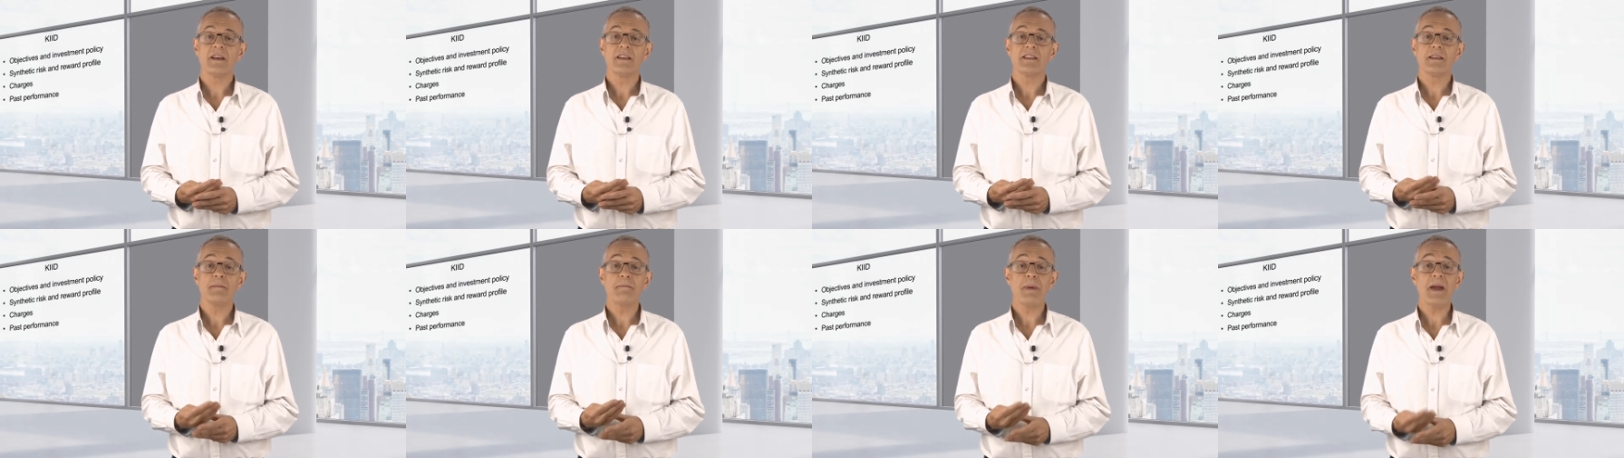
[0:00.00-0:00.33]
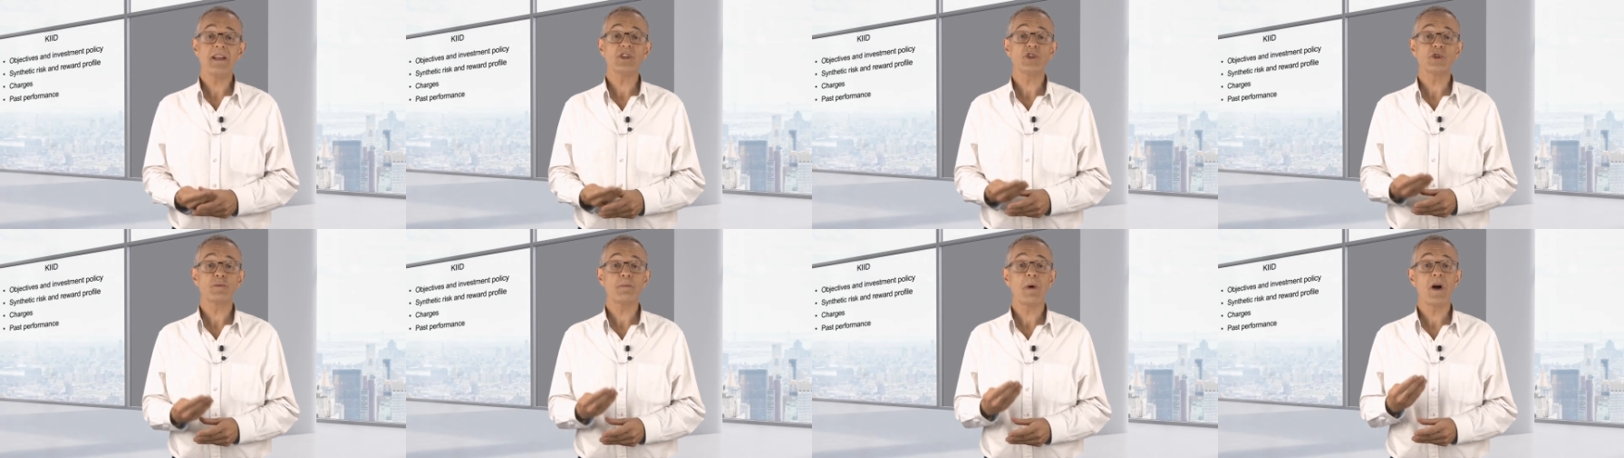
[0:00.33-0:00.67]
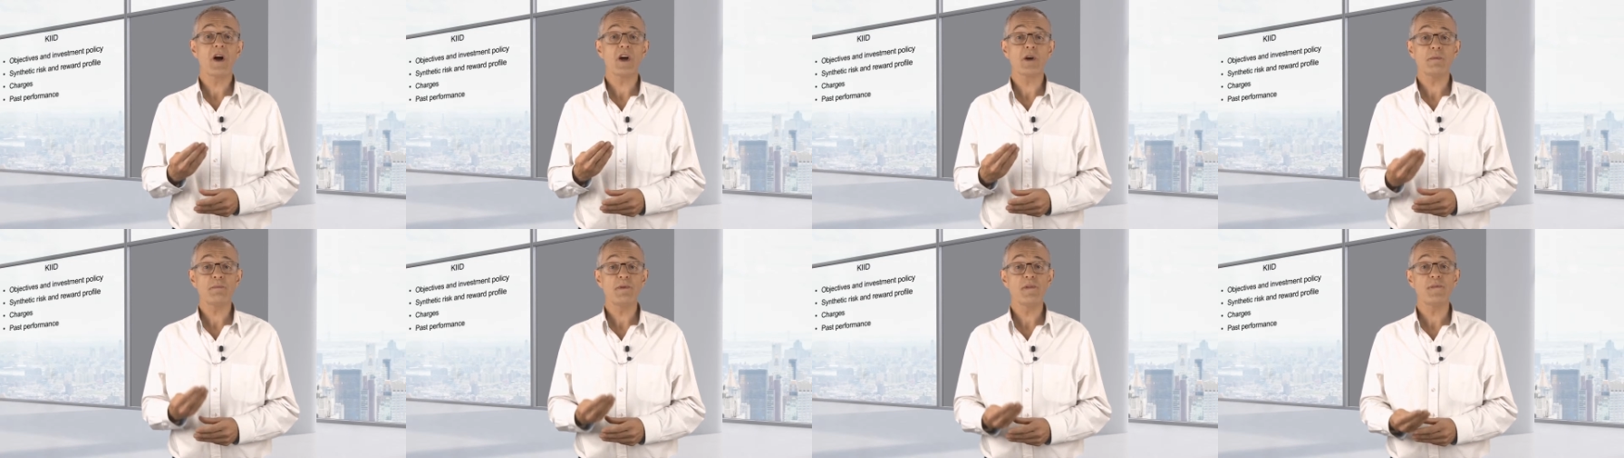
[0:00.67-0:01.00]
the
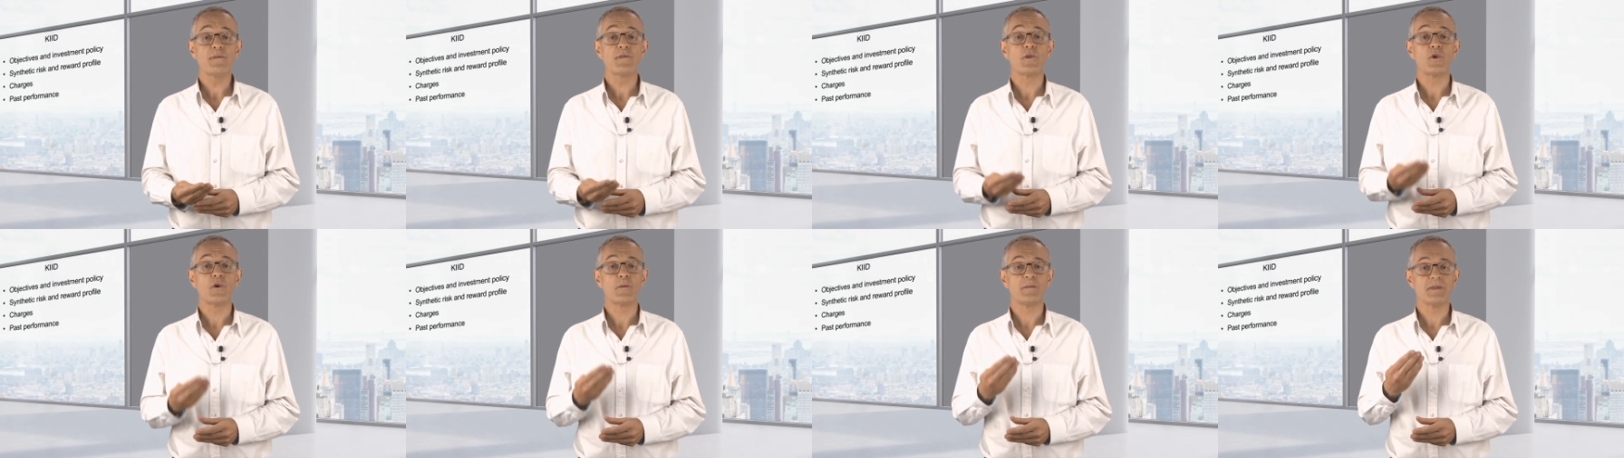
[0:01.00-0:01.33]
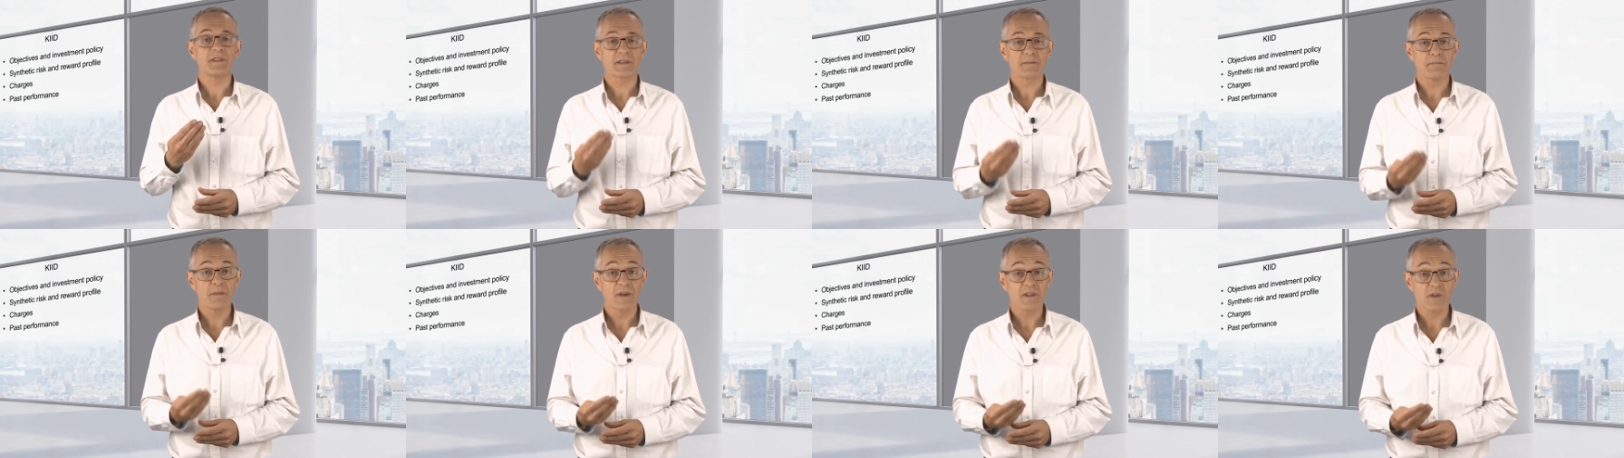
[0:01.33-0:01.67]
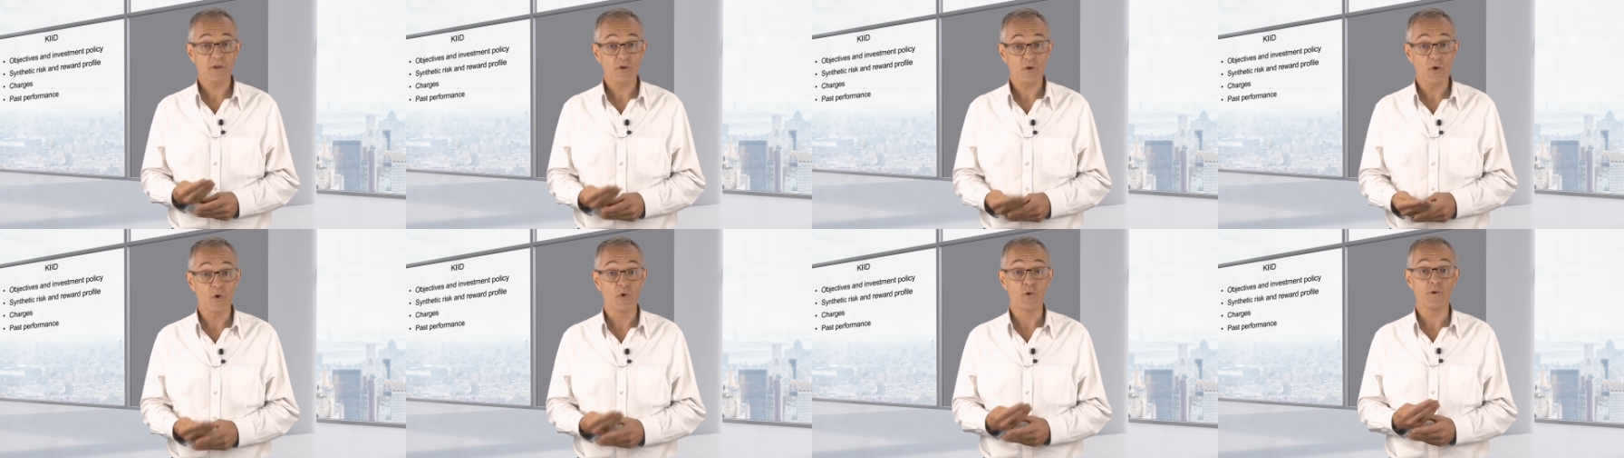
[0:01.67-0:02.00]
benchmark performance
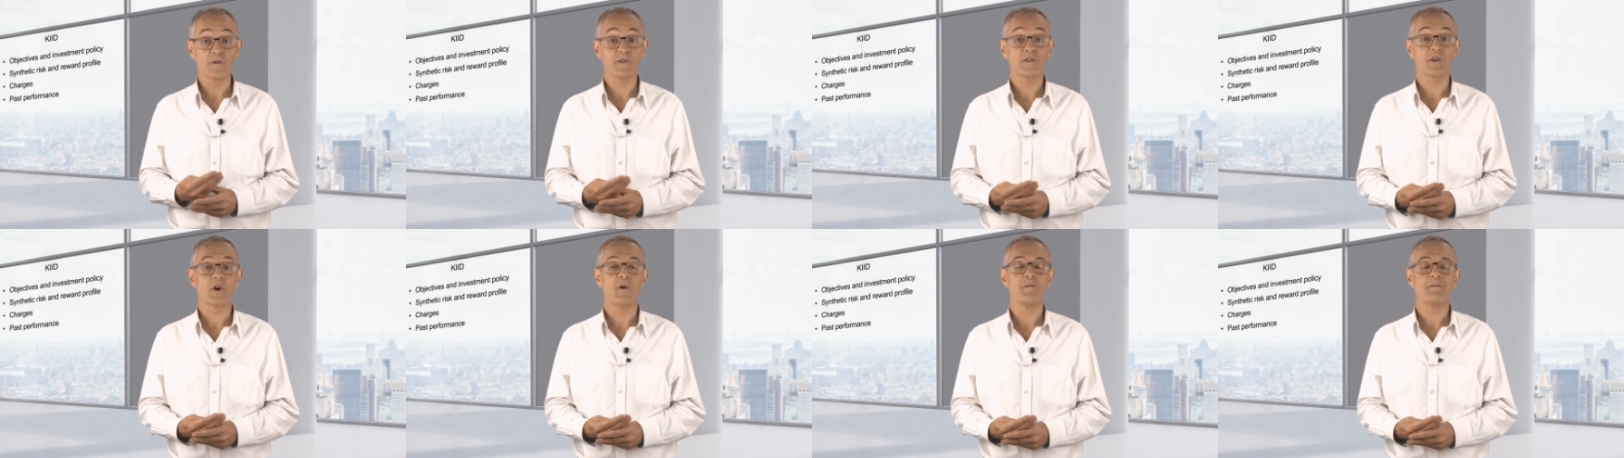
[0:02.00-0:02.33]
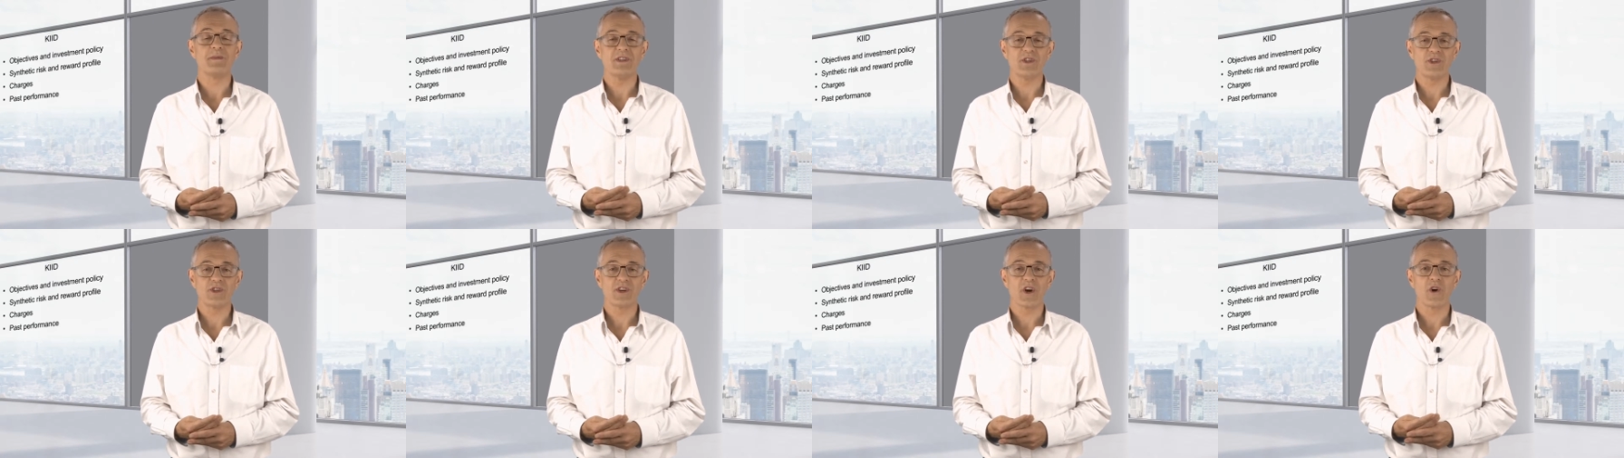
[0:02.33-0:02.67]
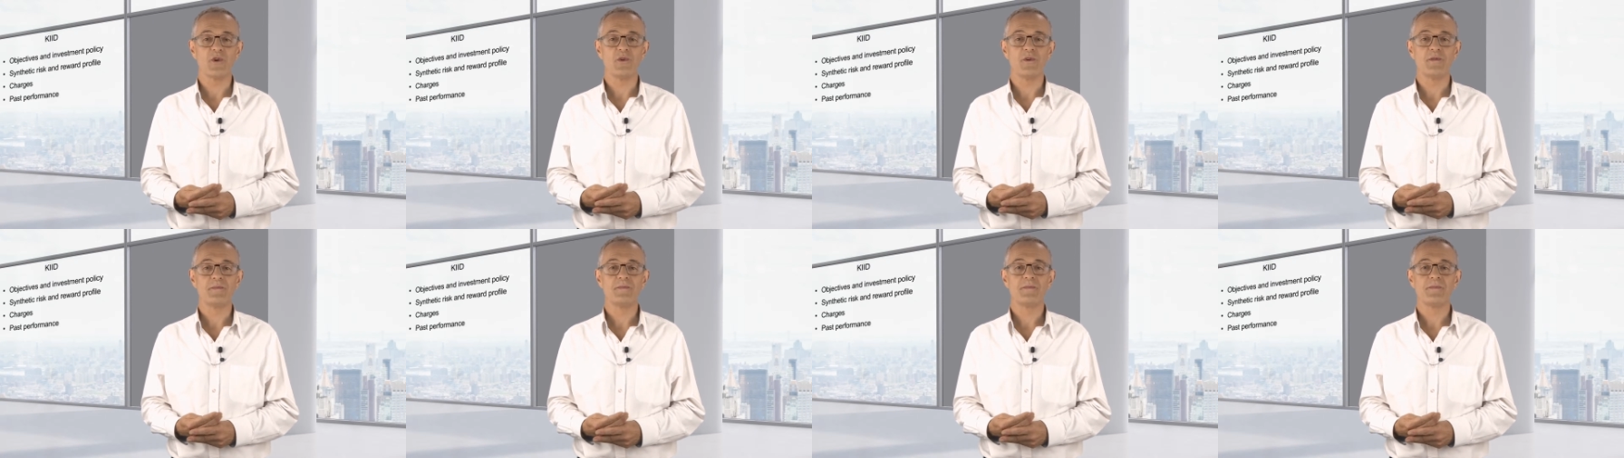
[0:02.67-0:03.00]
must also be
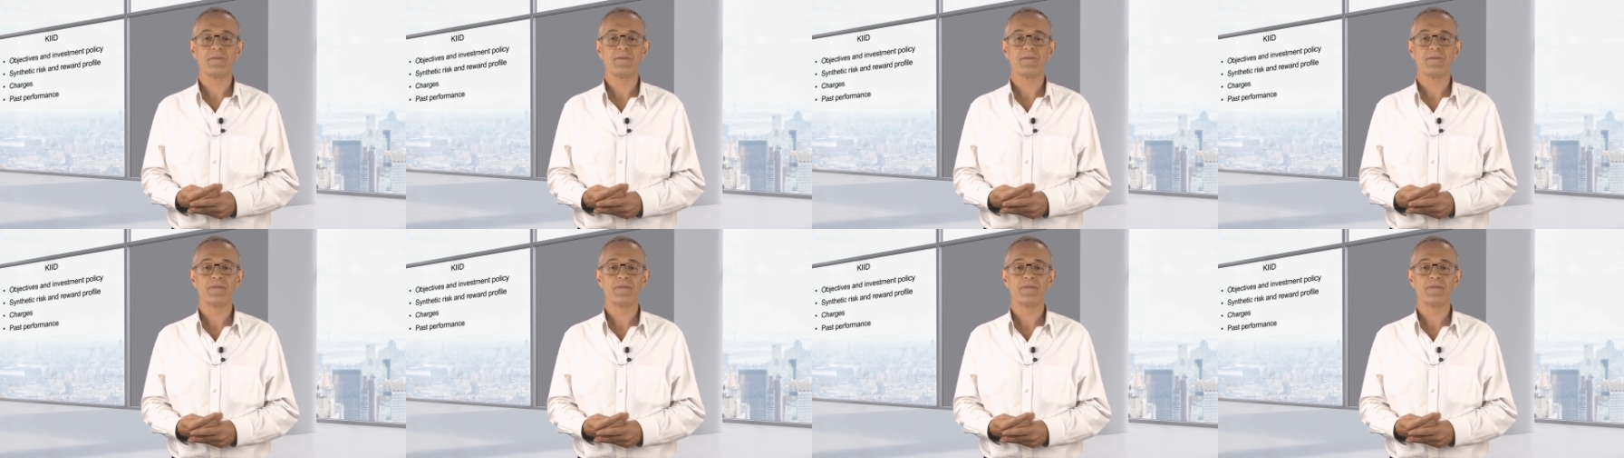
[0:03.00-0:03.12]
shown.